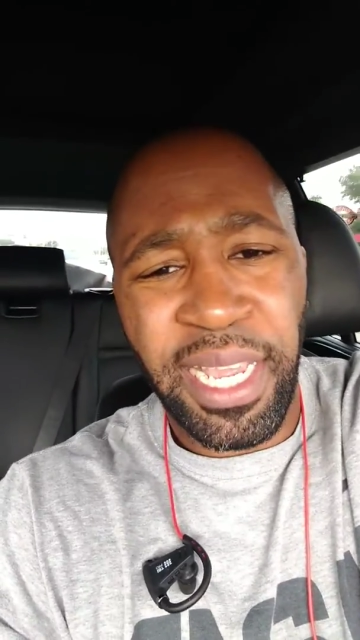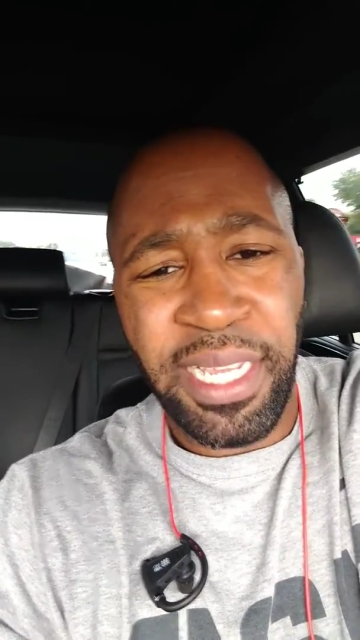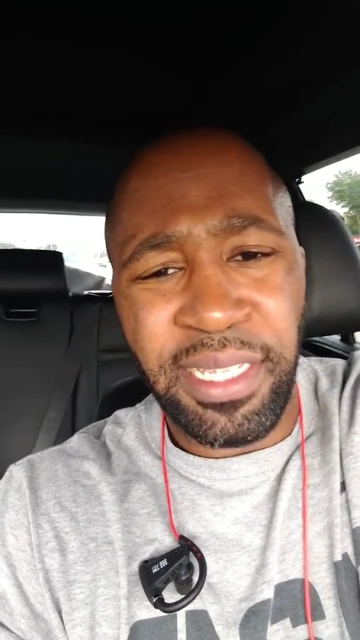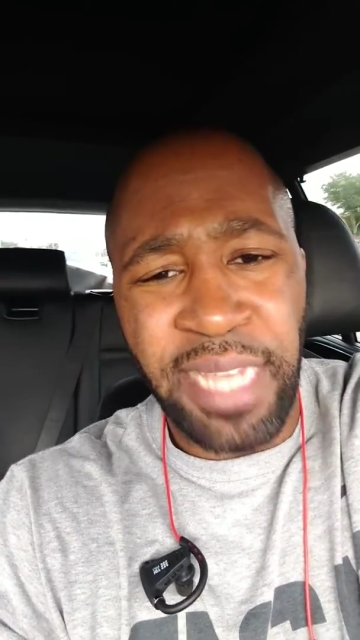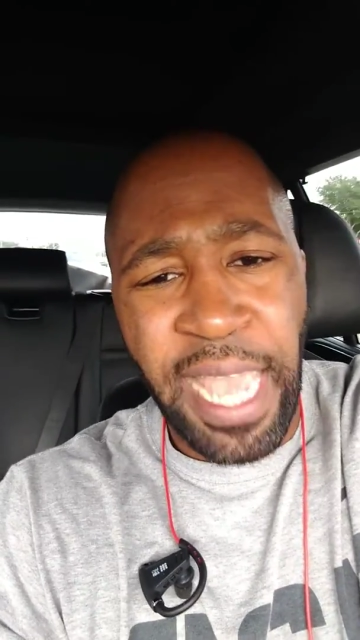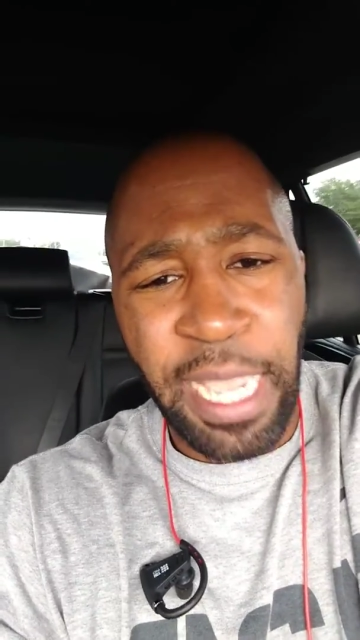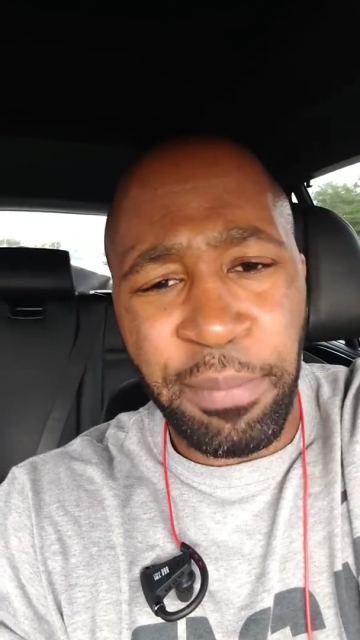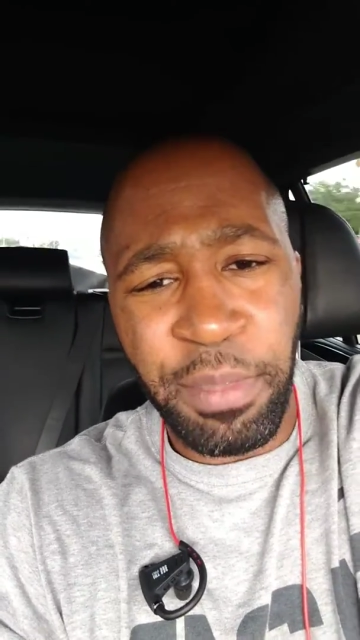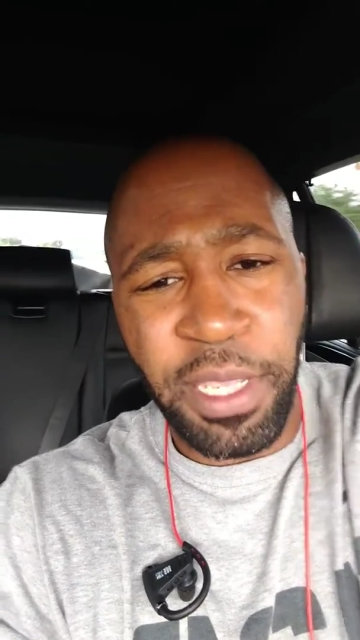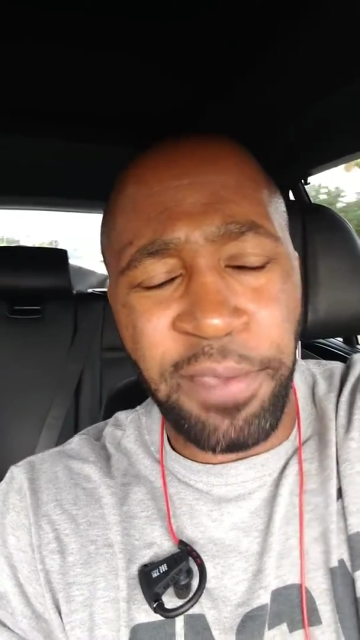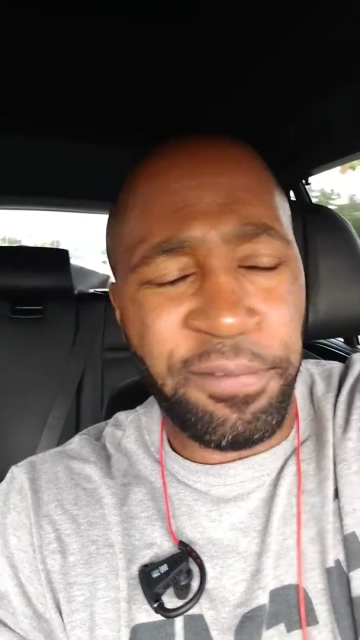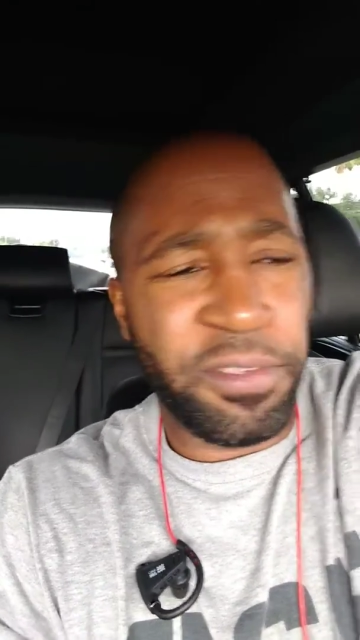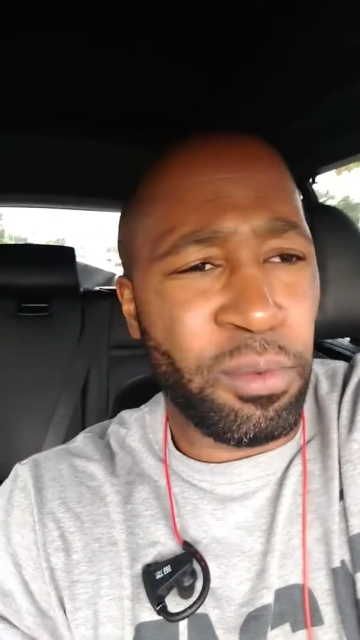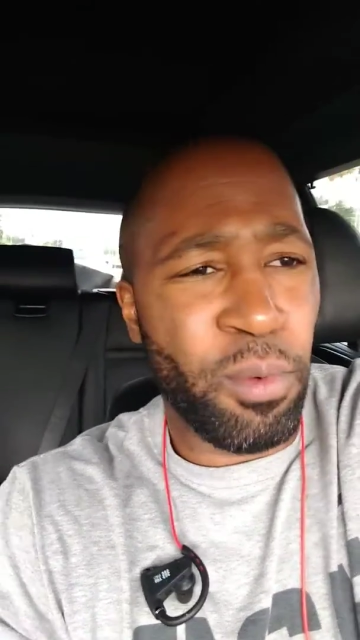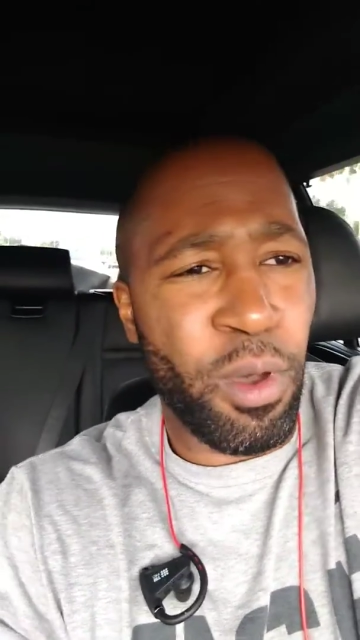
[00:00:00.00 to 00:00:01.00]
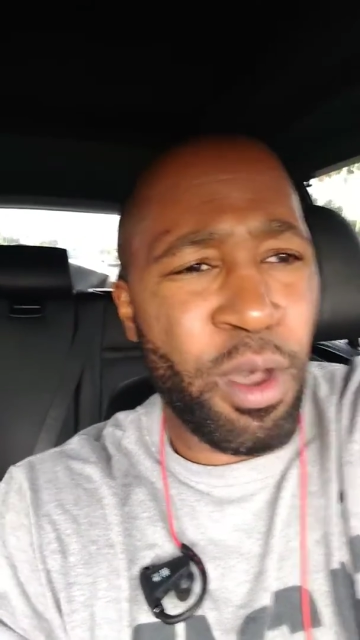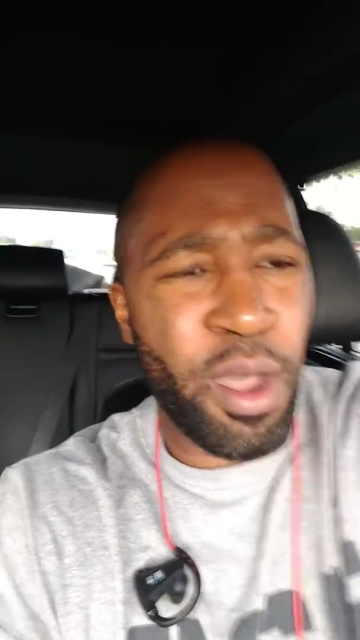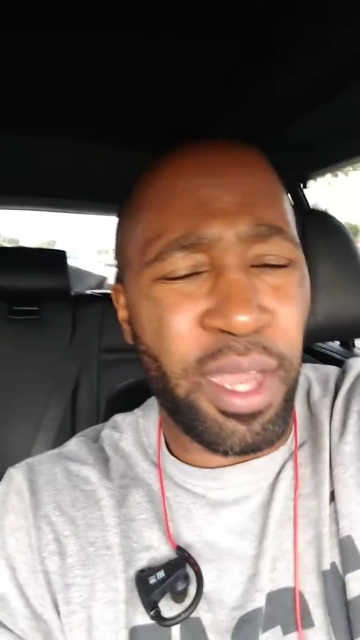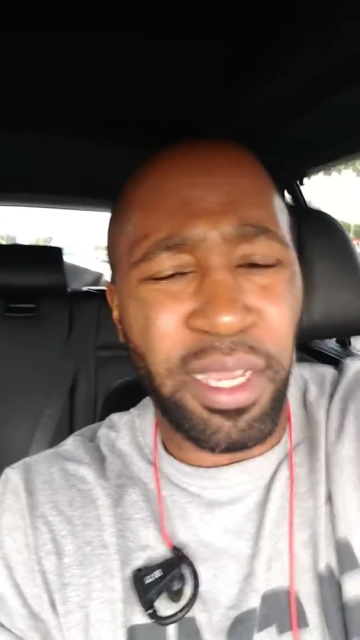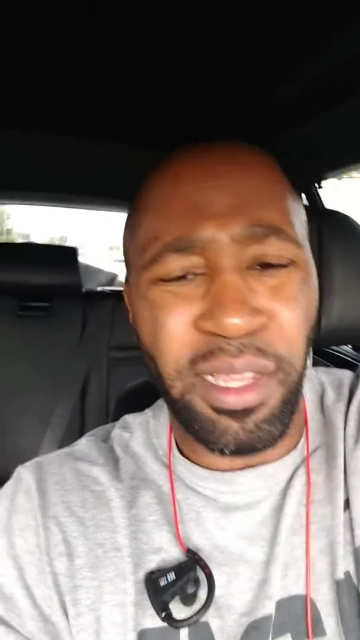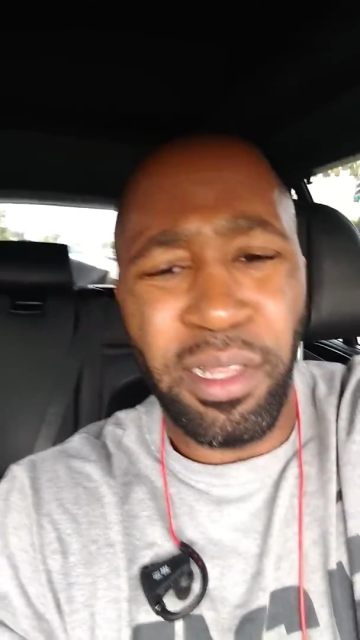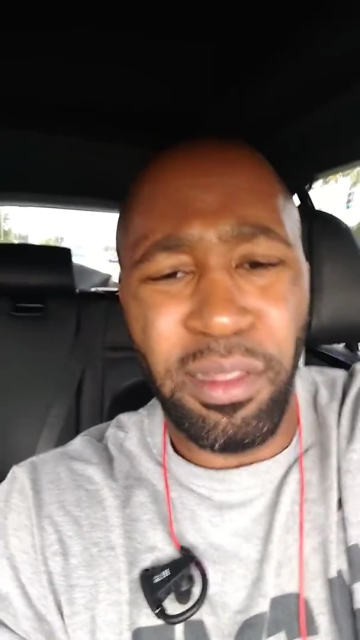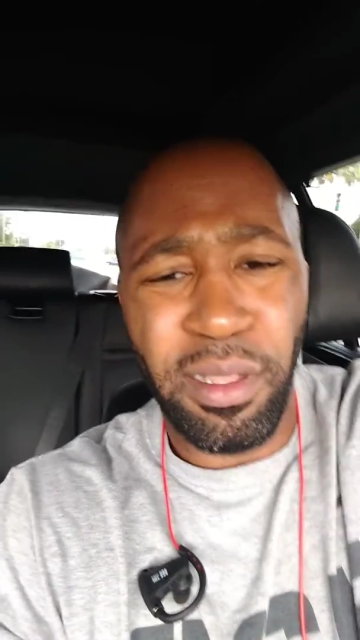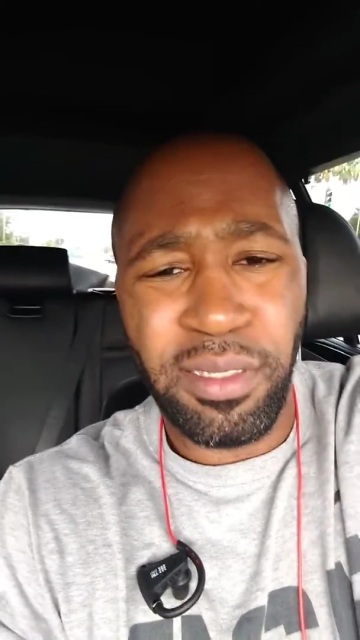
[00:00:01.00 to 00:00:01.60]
Neg me if you want.